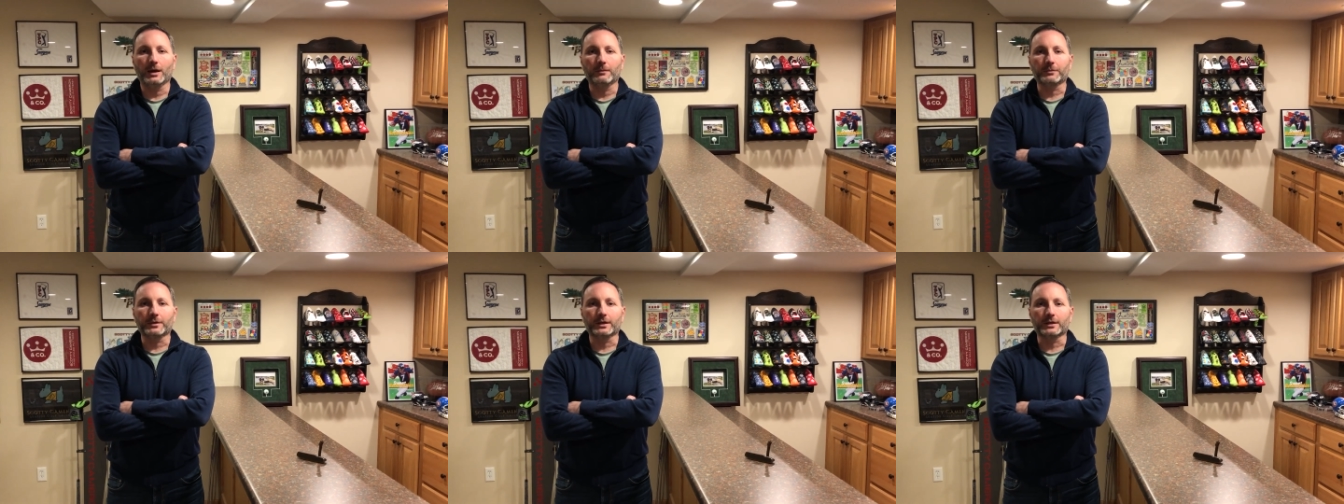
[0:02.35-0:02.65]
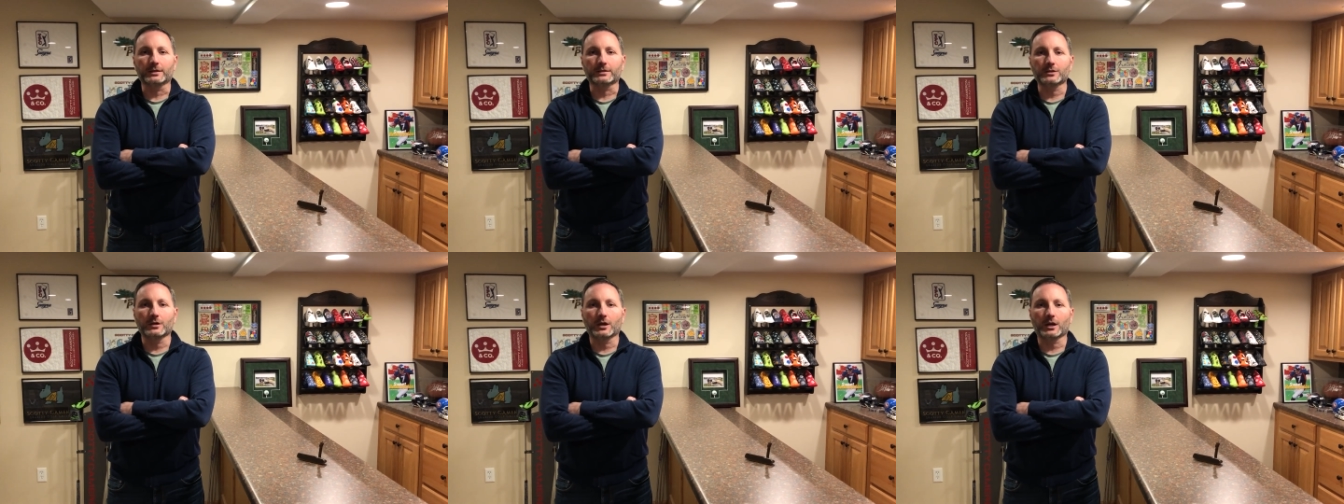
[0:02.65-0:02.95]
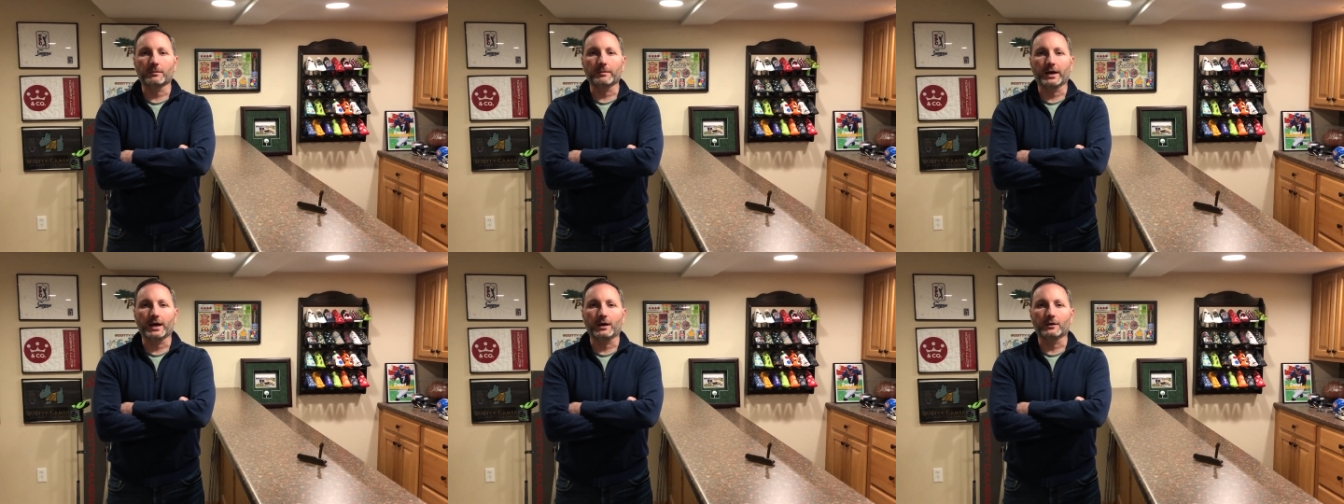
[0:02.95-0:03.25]
I'm going to
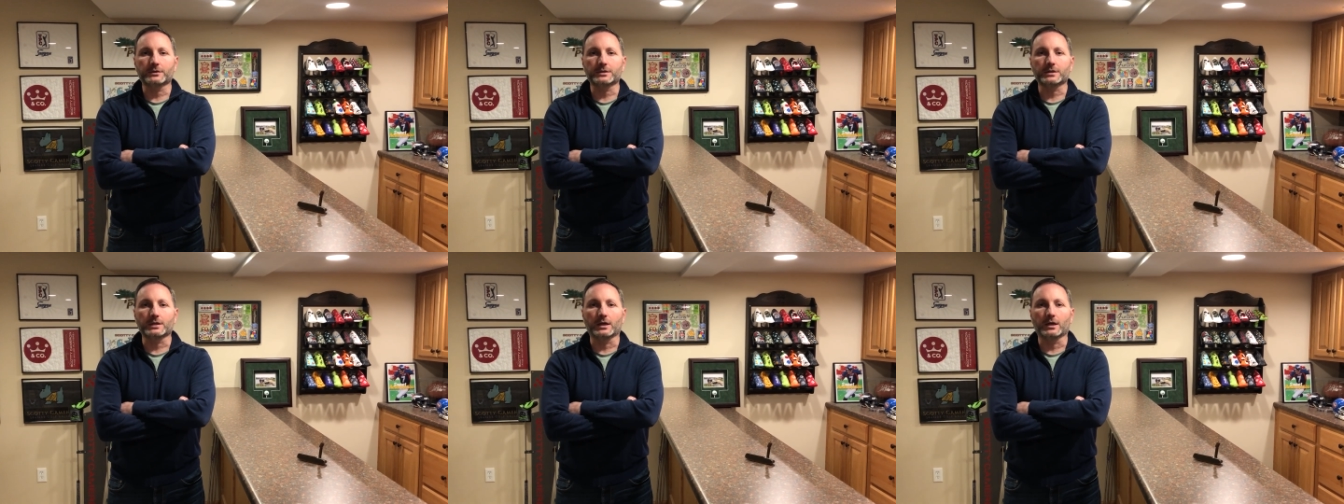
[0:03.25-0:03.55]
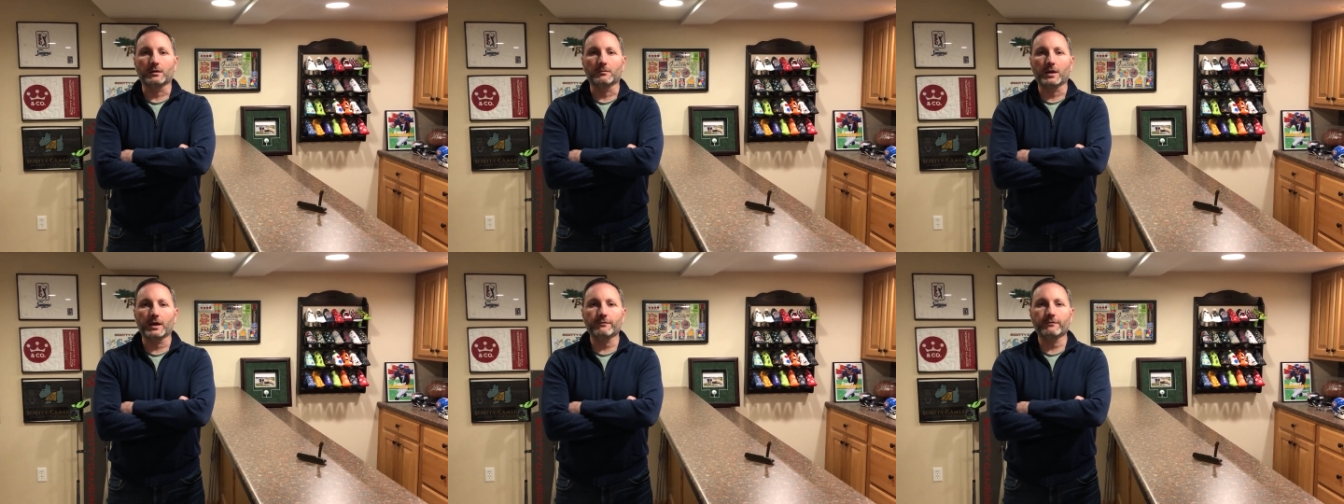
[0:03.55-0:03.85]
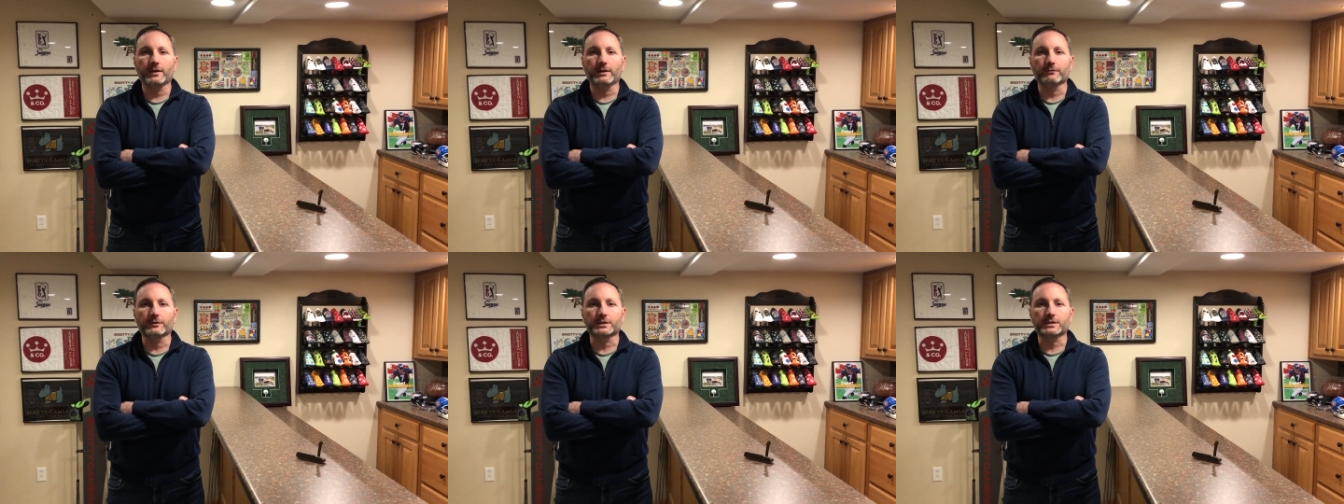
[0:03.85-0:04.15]
talk about my
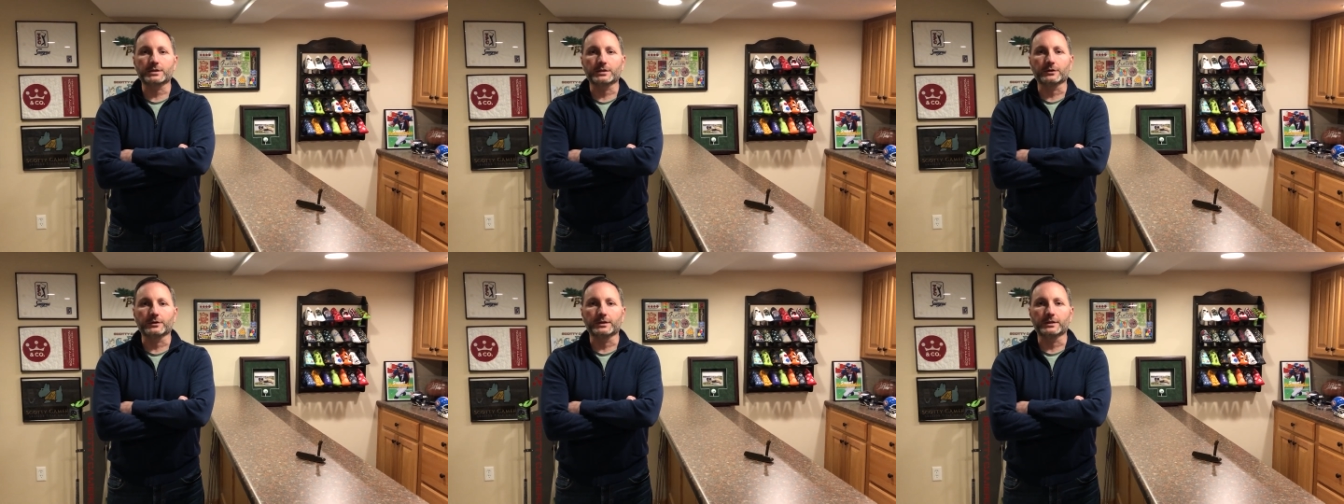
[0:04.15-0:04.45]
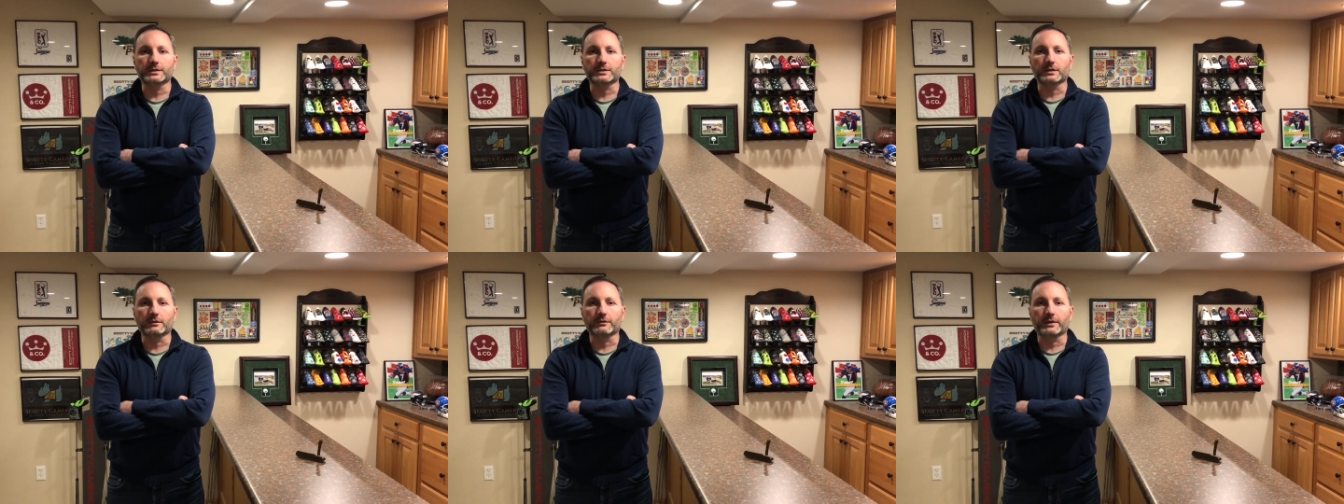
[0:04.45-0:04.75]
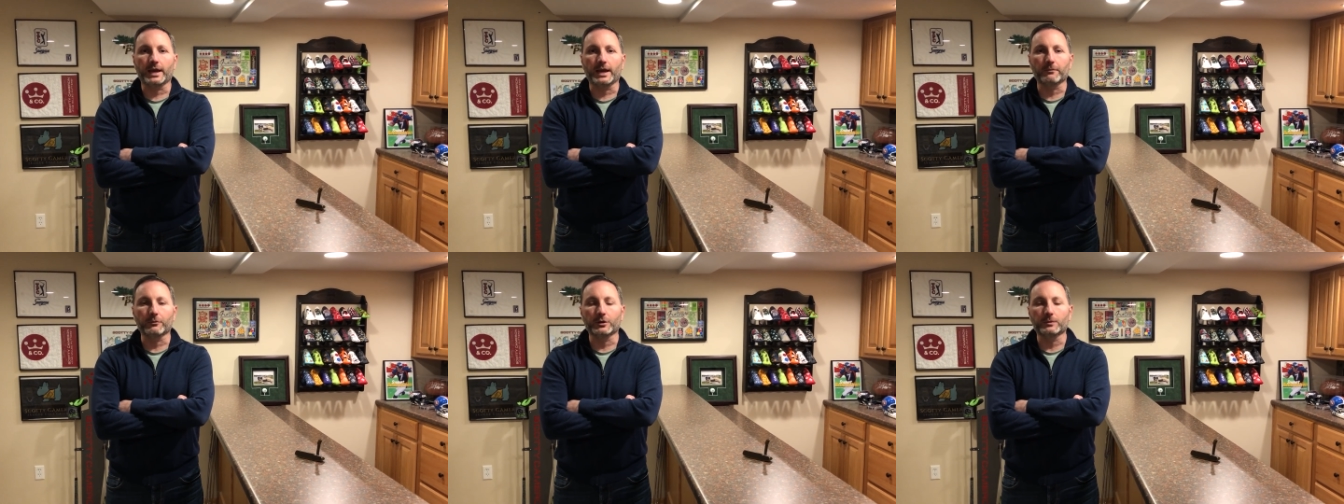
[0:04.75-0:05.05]
favorite series of
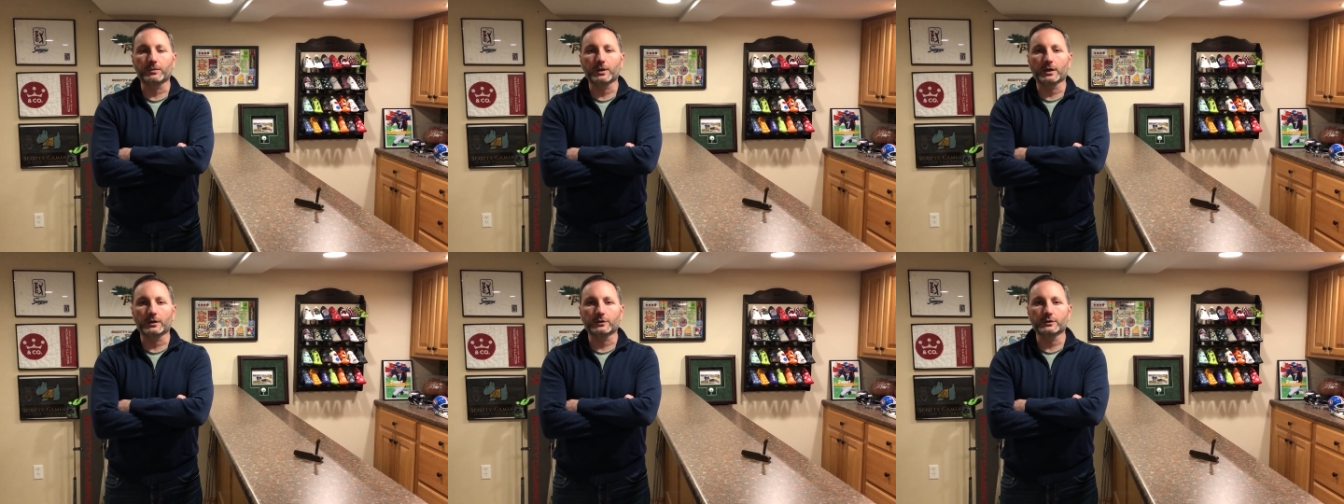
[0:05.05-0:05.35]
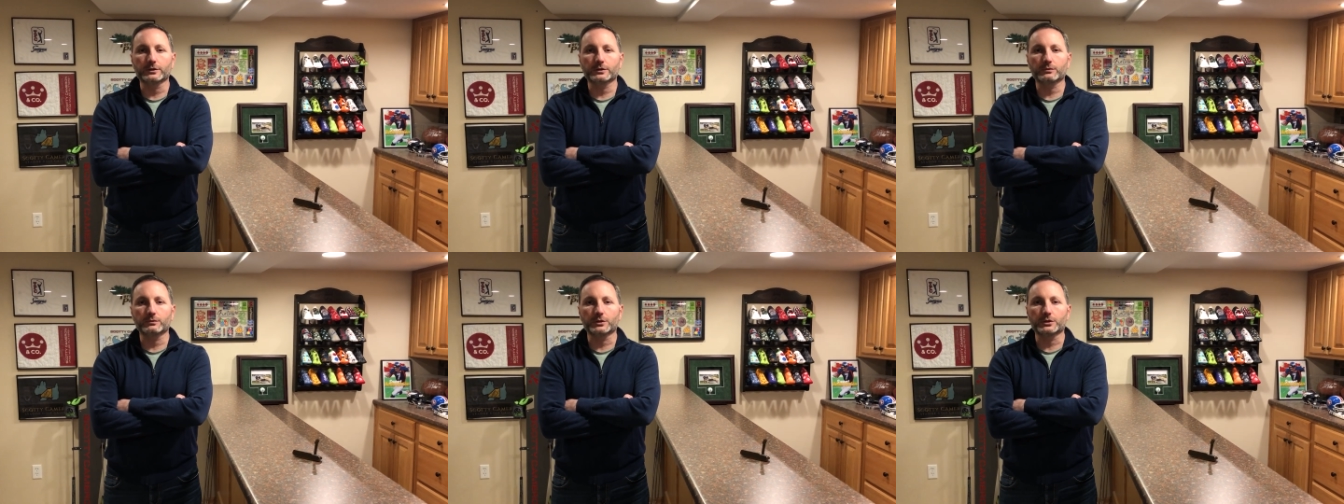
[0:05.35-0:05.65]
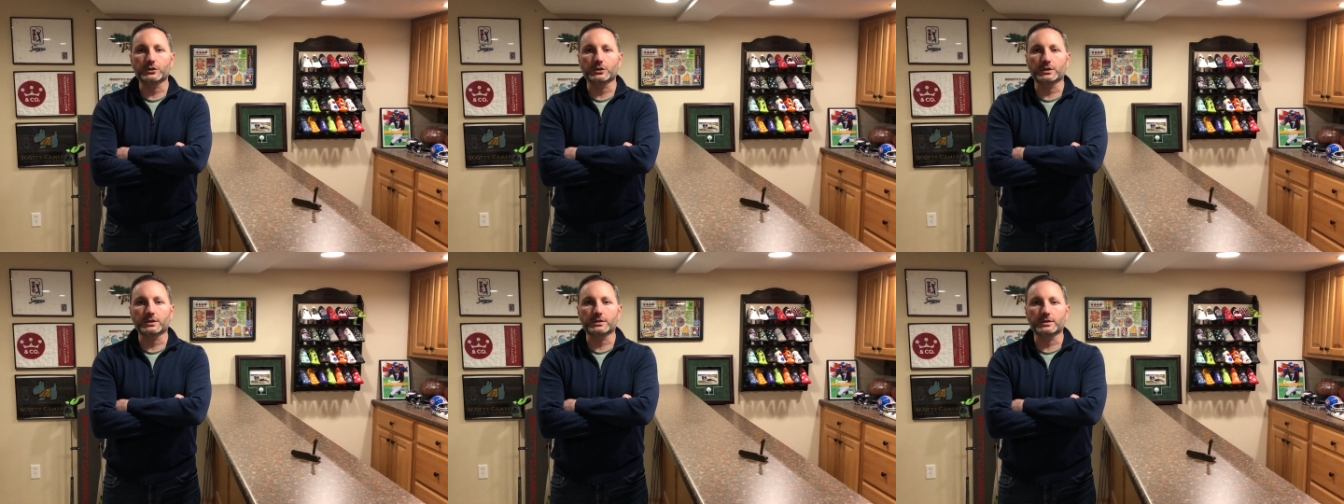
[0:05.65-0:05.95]
Cameron putters,
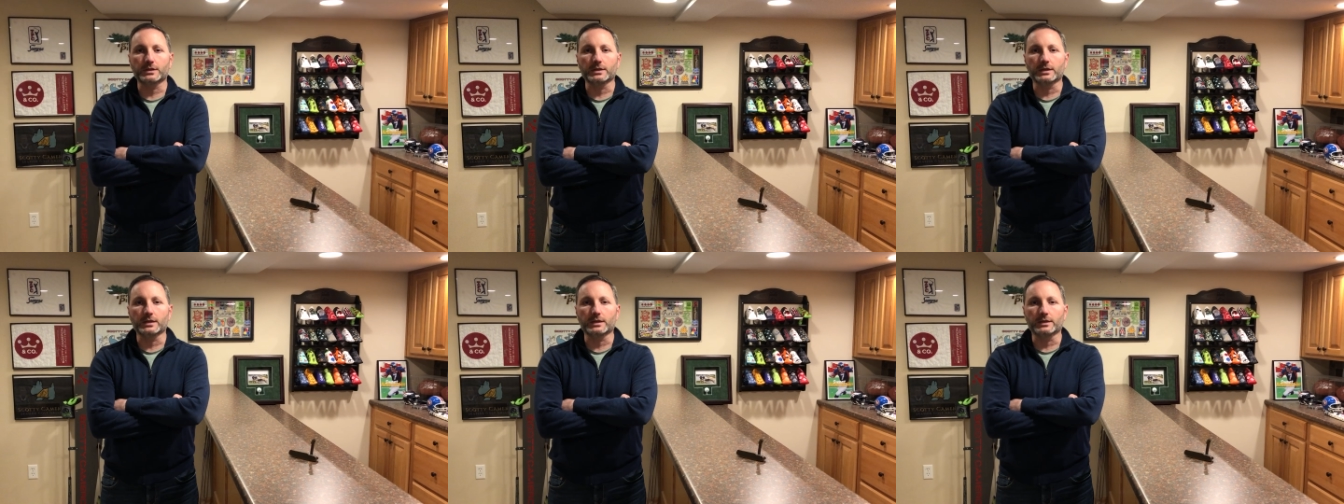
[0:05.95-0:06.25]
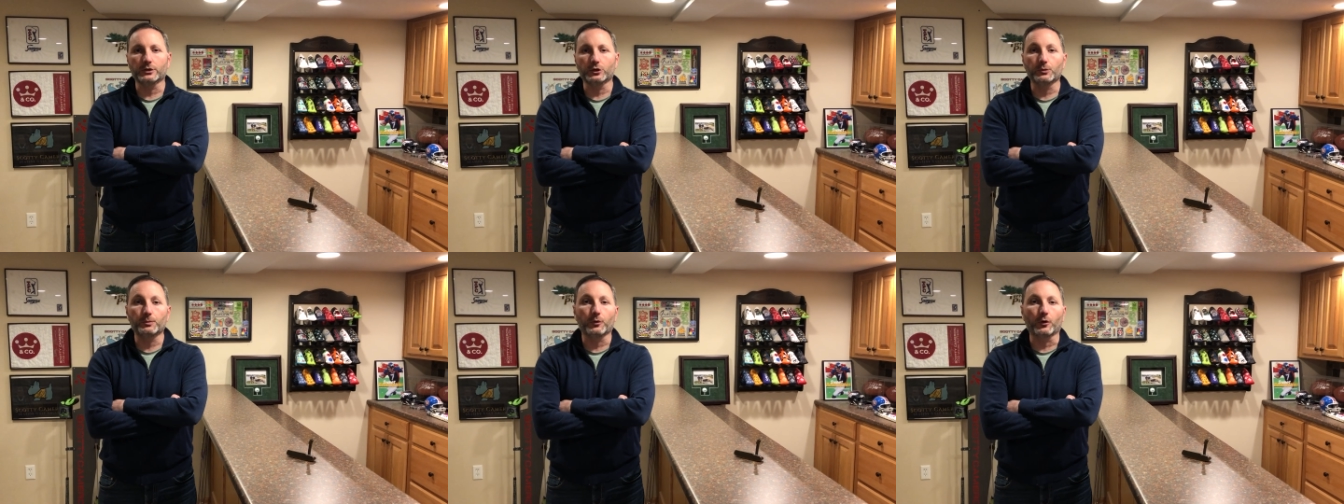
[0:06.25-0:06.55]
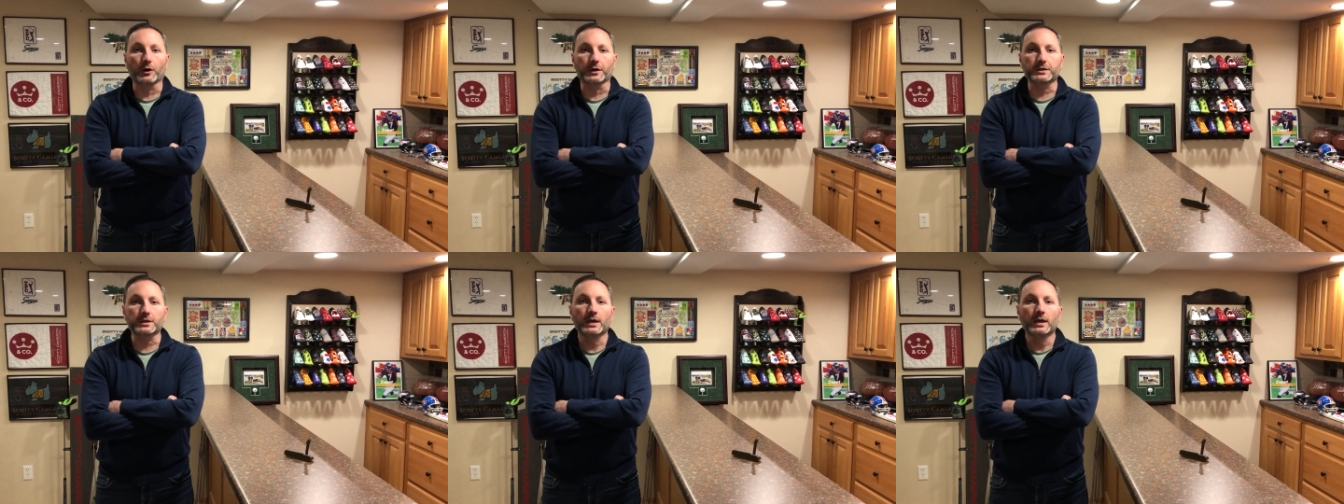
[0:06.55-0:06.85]
which is the
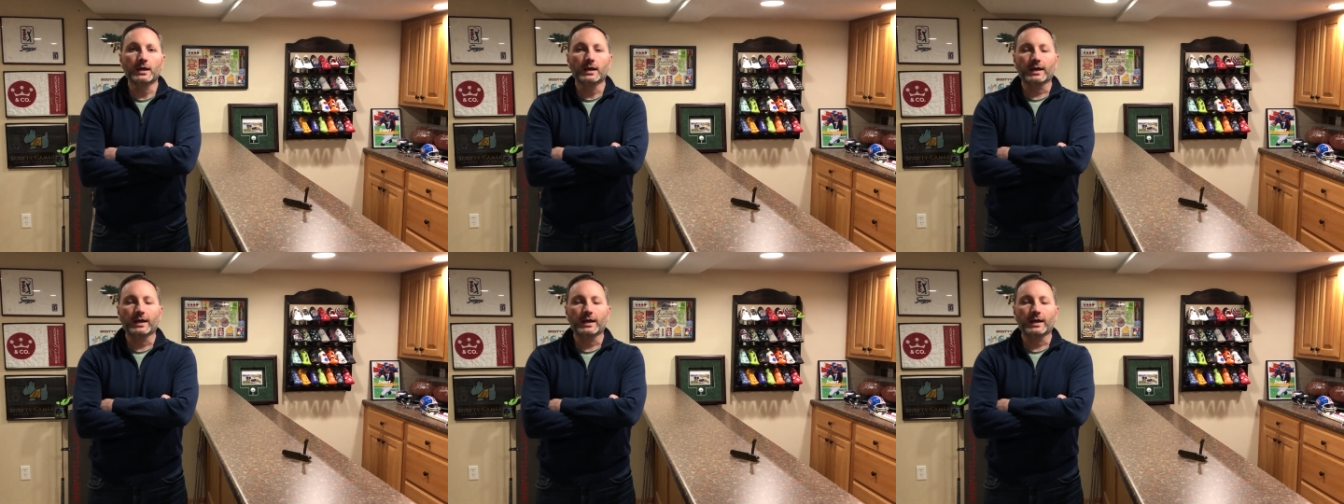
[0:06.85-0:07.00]
Newport.